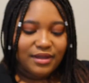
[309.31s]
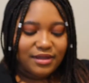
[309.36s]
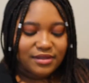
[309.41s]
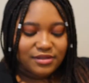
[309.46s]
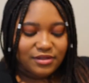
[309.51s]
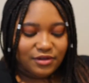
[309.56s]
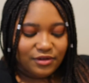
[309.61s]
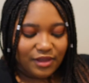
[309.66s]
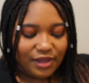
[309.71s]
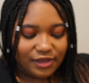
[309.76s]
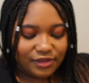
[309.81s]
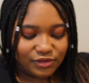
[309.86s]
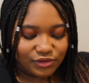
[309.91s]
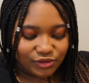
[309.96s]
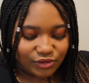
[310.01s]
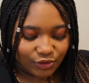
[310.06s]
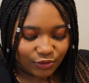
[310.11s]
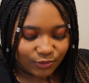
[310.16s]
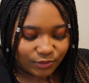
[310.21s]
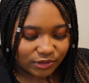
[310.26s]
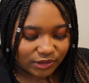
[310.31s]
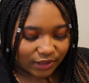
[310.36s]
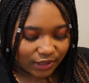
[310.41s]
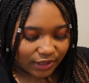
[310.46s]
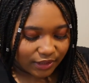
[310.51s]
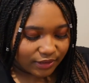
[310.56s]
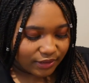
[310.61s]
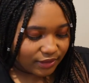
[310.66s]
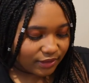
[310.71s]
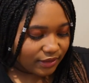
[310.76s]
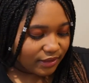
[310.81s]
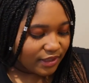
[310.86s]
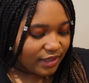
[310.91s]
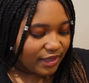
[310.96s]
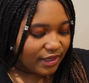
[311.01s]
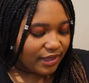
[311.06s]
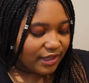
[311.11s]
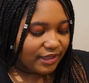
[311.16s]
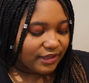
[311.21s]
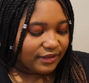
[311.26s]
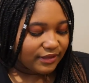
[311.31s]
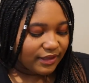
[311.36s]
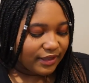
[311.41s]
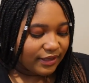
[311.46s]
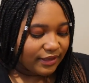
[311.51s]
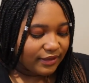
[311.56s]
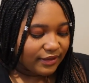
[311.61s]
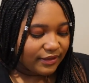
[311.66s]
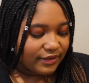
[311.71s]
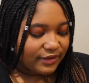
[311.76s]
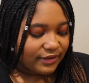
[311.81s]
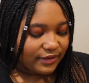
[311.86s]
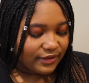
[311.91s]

because they're like so tiny and like